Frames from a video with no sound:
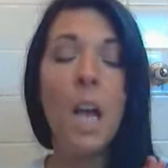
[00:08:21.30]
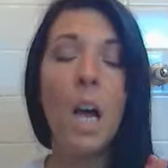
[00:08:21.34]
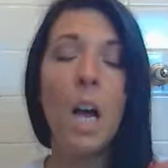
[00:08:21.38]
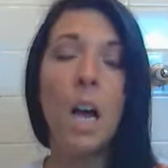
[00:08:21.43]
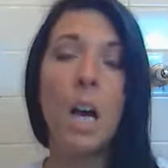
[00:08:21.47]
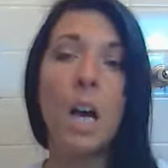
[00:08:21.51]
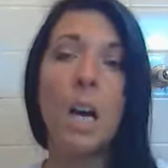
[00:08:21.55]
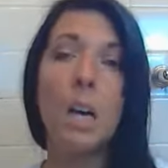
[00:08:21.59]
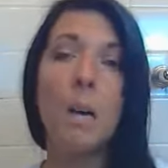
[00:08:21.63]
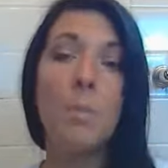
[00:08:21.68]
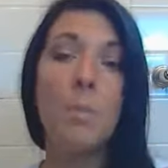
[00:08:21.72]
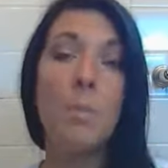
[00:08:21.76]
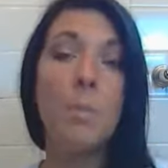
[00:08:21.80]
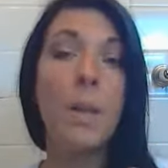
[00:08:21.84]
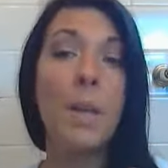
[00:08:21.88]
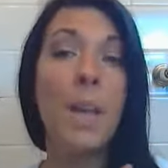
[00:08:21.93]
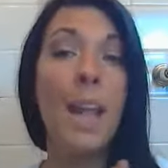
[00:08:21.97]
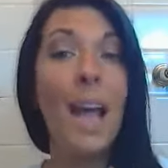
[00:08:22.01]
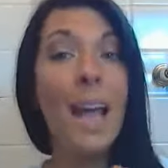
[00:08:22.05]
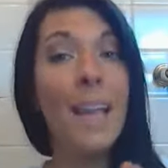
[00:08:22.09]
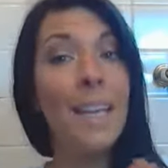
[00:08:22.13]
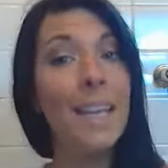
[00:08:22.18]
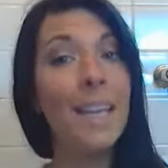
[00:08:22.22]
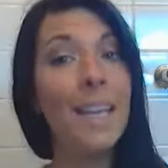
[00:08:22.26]
But
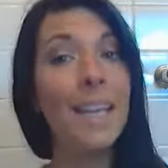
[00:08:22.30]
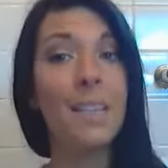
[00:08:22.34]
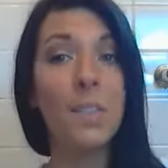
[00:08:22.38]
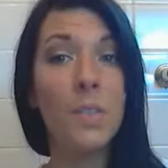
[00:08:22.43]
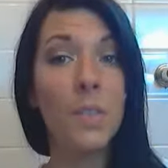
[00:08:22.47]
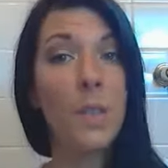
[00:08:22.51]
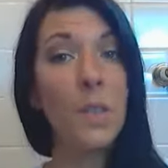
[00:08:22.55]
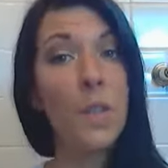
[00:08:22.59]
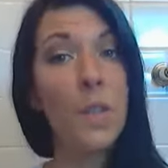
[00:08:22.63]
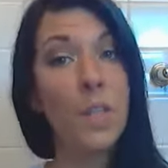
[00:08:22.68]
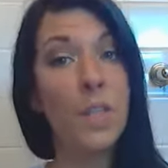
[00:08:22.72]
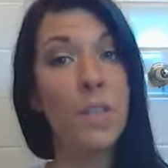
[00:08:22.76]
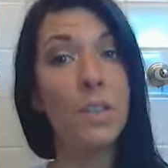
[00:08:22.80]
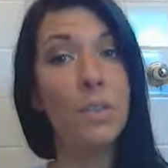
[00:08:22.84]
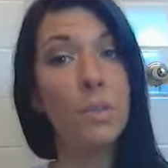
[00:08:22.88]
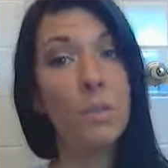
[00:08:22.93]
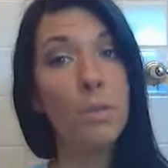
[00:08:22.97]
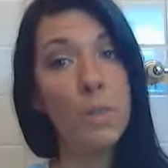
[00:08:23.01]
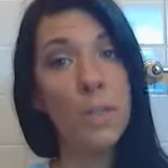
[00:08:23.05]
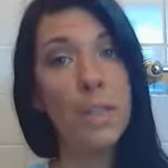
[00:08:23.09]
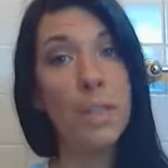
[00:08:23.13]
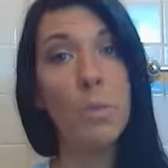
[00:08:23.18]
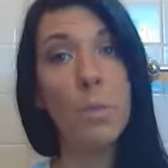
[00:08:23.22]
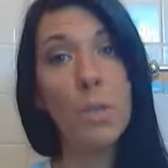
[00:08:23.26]
any exfoliator
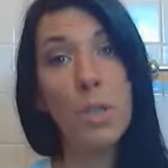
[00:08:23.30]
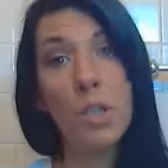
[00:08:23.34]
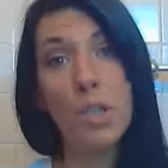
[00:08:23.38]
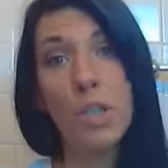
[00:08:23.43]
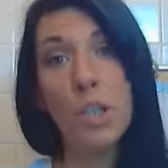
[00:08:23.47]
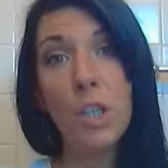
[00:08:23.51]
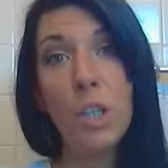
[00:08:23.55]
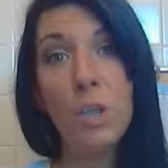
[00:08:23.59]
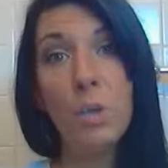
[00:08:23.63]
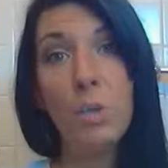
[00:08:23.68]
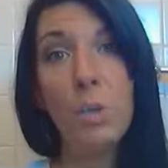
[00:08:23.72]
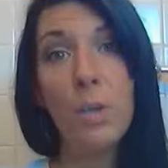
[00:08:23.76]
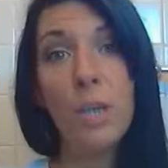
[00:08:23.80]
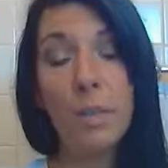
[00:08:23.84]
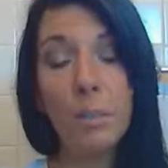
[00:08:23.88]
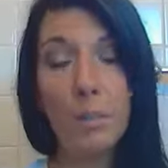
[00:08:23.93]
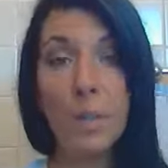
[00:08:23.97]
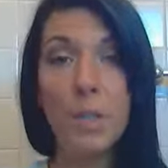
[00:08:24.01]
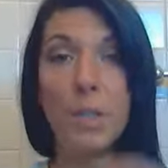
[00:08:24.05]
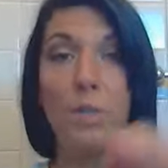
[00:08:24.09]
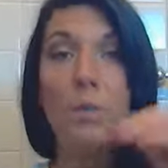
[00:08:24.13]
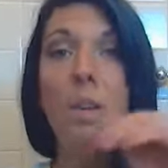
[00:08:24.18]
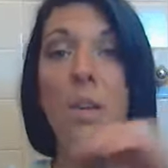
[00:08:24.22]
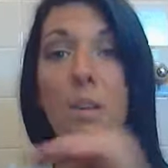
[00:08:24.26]
really would do it,
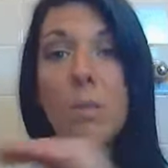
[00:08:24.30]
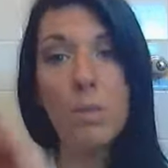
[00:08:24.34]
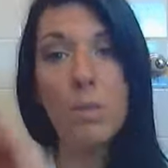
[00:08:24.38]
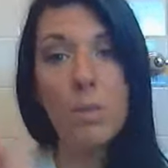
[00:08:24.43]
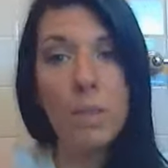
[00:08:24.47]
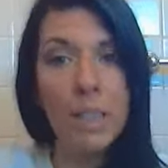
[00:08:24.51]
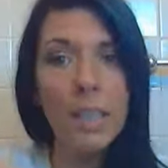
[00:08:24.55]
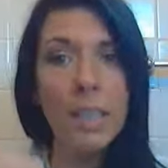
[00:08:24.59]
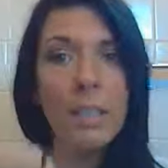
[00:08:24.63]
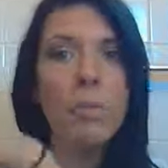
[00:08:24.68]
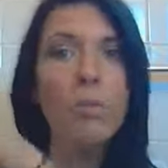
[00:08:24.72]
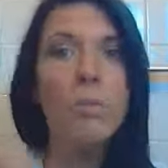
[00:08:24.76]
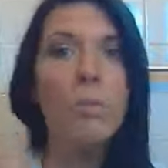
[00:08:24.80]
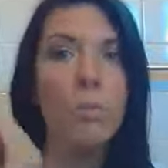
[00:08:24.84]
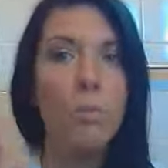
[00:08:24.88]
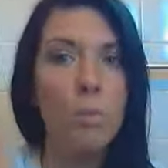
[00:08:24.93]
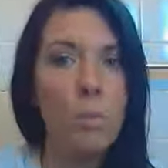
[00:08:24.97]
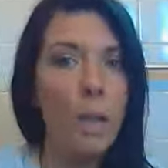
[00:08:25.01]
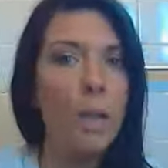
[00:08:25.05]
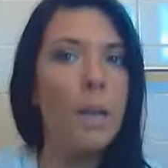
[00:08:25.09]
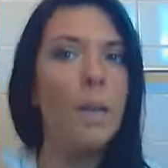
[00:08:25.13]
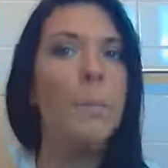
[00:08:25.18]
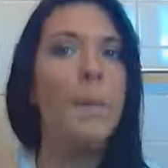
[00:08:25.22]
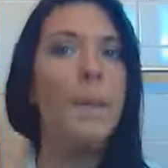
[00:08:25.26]
but you got to really
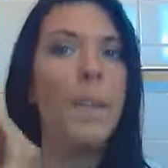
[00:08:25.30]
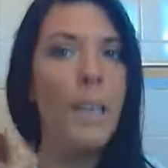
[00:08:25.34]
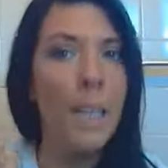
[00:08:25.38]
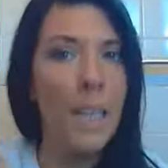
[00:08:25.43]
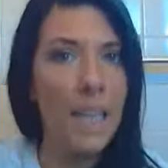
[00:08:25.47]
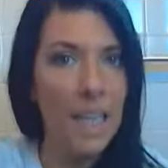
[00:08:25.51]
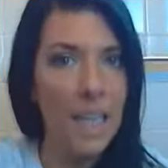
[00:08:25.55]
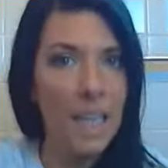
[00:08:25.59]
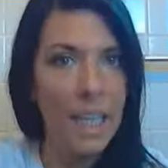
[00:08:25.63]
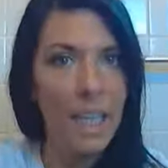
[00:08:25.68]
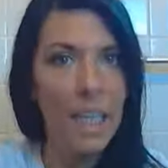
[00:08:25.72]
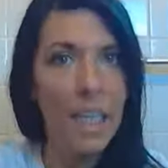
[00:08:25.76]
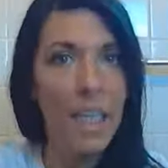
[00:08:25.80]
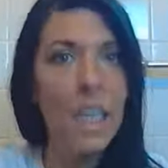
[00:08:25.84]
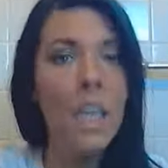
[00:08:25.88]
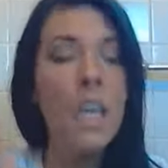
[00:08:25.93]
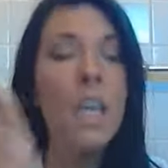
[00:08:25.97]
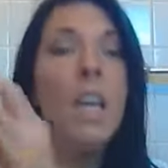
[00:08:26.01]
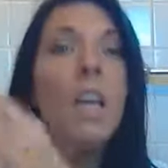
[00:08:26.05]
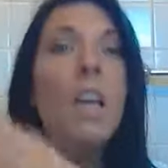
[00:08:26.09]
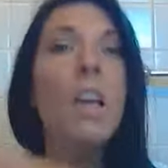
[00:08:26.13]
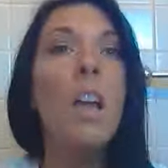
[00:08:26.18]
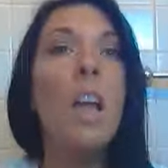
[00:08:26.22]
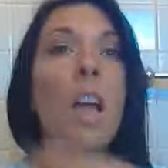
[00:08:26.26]
rub it in
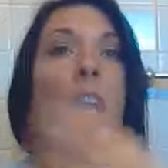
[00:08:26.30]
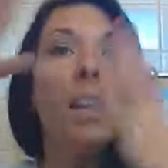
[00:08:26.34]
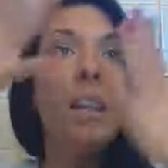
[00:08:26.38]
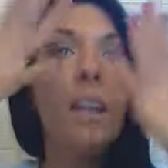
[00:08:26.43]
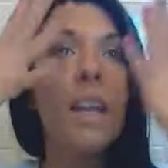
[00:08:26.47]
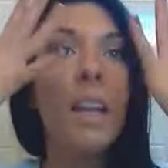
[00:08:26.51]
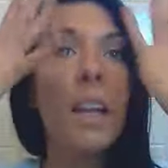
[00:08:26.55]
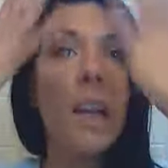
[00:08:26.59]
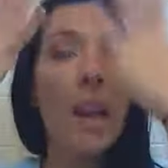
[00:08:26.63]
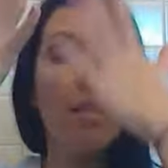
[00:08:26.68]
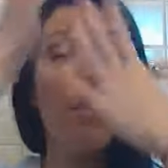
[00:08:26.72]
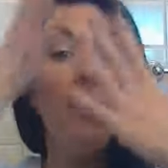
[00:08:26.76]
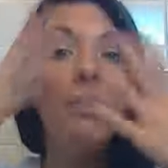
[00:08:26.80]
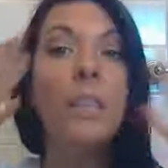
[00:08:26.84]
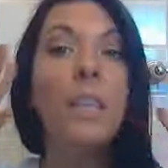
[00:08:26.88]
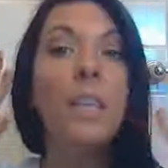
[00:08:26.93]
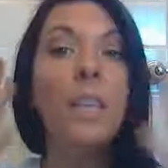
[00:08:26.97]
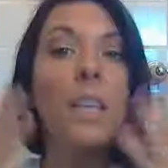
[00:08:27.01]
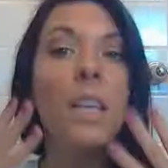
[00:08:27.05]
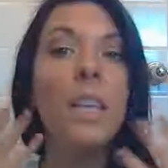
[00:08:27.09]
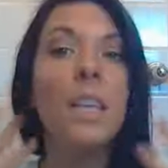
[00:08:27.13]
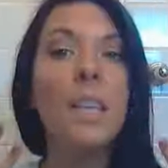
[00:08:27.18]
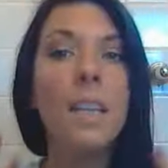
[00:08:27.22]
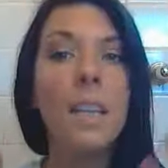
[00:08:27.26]
and get
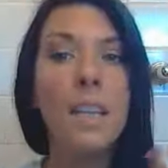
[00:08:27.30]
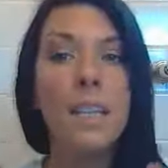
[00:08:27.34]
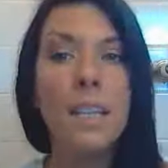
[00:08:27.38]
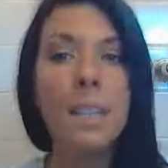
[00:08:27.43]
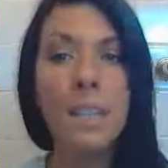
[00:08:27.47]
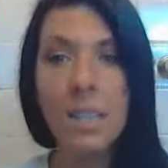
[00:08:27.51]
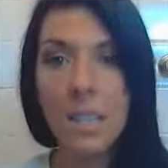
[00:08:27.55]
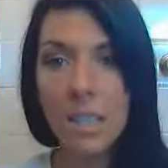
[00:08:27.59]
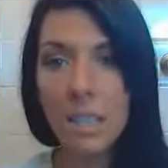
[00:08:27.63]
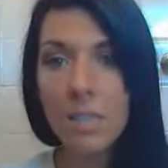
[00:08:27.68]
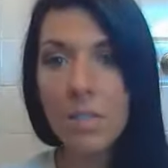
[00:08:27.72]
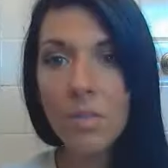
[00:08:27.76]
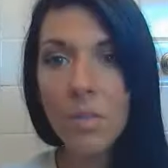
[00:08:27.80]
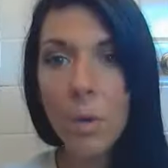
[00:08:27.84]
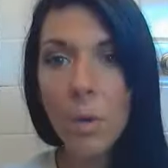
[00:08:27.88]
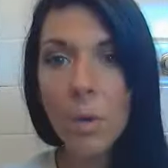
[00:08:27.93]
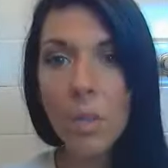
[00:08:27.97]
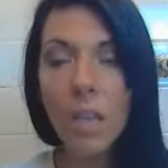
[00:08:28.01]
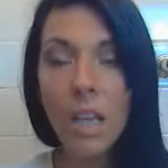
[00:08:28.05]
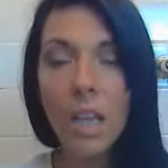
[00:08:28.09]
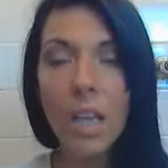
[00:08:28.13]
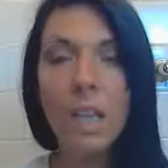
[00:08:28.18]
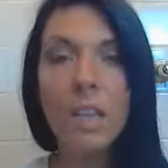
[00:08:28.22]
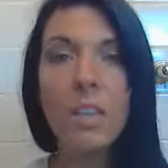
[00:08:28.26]
everything nice and
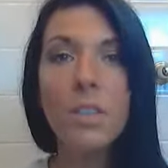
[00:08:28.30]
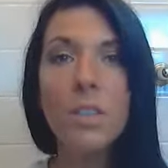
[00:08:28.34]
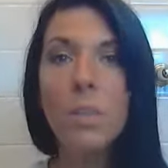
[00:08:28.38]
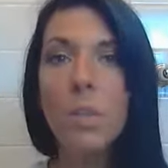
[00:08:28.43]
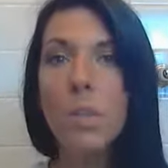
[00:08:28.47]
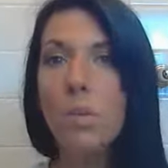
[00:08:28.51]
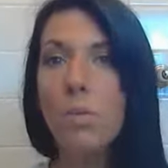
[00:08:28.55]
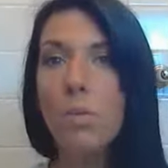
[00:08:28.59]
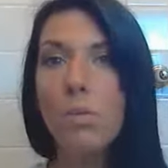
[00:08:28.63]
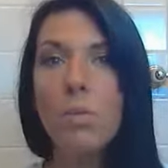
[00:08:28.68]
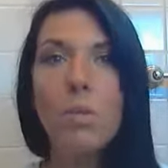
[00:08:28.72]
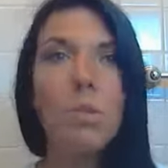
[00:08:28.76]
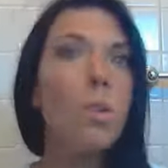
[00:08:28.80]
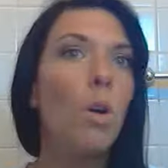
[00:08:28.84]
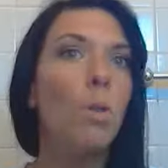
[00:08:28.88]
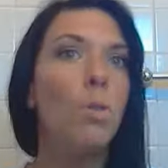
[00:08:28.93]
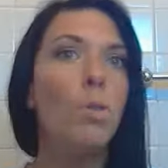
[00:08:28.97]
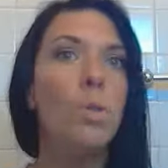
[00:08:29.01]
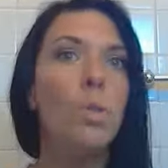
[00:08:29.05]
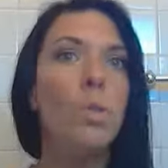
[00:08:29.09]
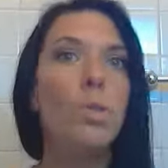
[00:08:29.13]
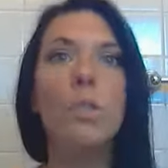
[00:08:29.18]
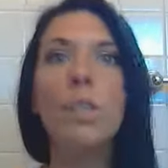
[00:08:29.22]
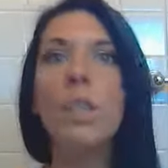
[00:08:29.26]
exfoliated so you
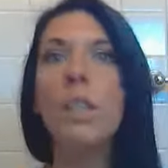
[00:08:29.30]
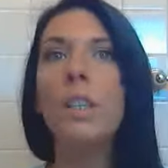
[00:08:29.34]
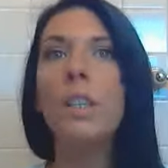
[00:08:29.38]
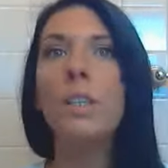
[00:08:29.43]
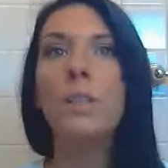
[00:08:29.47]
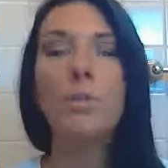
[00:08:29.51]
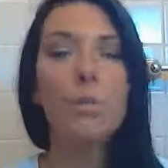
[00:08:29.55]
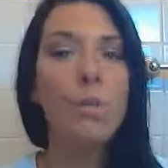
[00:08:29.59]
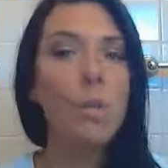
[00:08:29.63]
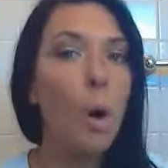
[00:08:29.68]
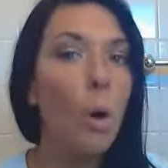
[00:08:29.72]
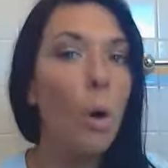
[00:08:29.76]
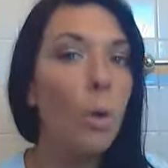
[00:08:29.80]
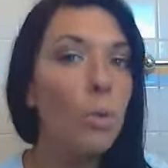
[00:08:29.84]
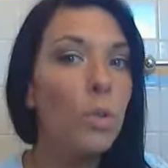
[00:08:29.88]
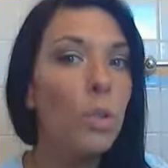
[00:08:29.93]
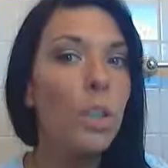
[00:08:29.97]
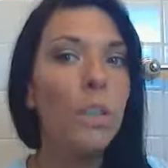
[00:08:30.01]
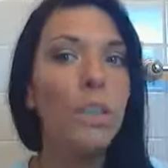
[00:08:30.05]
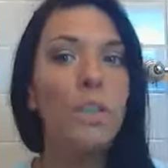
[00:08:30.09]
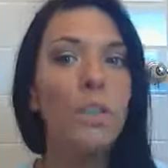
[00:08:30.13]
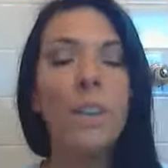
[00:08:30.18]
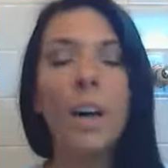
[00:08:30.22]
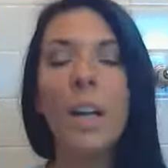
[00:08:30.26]
don't streak, you don't
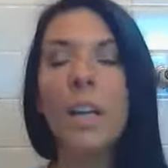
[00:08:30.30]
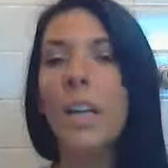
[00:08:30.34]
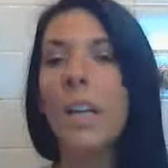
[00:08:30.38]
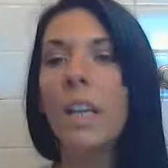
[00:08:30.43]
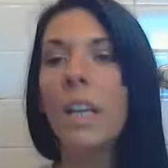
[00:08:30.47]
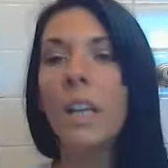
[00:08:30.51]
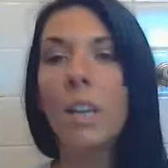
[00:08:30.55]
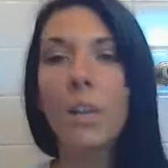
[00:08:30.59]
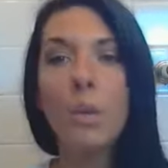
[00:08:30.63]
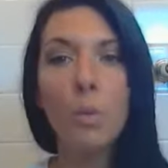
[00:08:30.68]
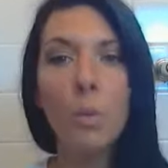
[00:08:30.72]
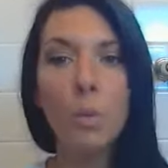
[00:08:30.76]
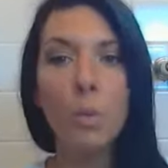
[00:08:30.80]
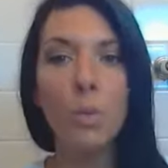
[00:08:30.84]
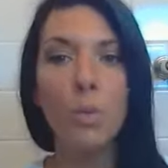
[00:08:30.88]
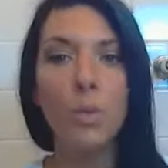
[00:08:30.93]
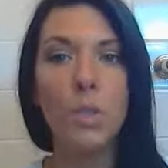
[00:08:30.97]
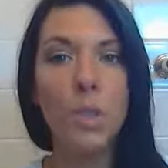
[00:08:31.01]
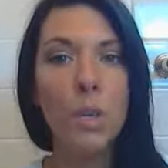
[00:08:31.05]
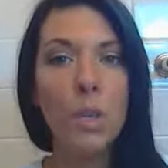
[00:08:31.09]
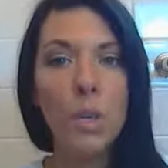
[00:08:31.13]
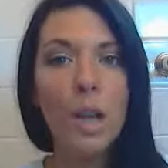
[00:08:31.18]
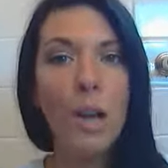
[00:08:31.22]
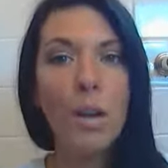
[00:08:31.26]
look funny, you won't
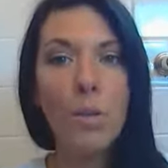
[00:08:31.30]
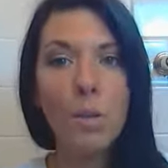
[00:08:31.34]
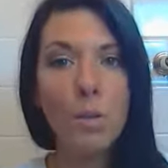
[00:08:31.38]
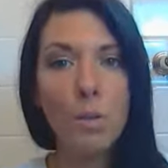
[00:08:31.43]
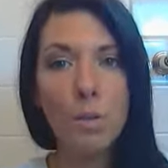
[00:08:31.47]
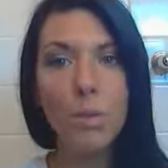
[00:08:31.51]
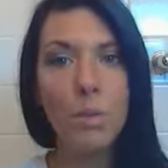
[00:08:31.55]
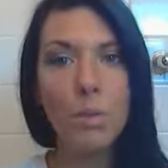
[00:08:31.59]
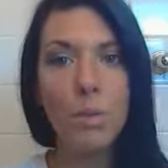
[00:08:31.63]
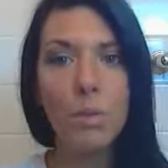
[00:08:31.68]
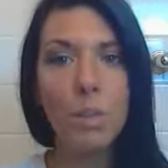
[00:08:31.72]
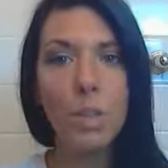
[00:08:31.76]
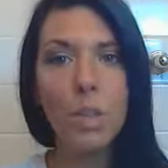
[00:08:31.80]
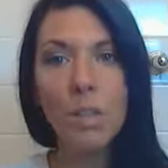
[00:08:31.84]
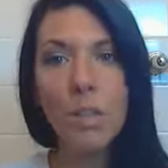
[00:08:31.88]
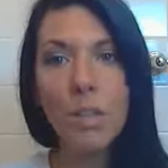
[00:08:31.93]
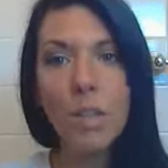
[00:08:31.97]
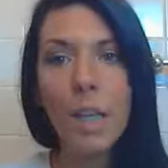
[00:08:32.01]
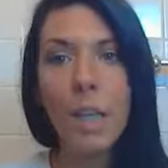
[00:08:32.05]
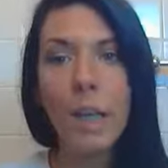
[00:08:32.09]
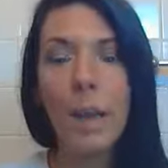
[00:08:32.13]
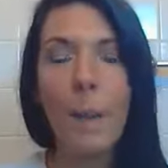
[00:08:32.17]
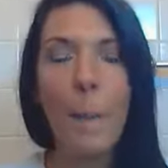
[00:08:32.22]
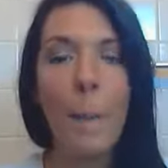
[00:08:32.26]
turn out goofy
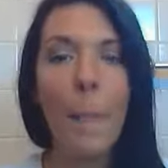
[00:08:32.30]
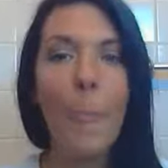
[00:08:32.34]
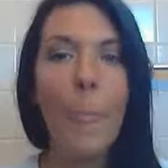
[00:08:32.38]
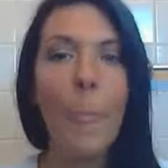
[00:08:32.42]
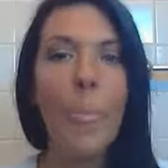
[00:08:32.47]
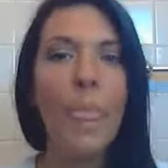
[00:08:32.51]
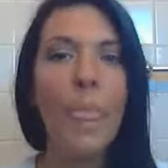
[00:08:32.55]
looking.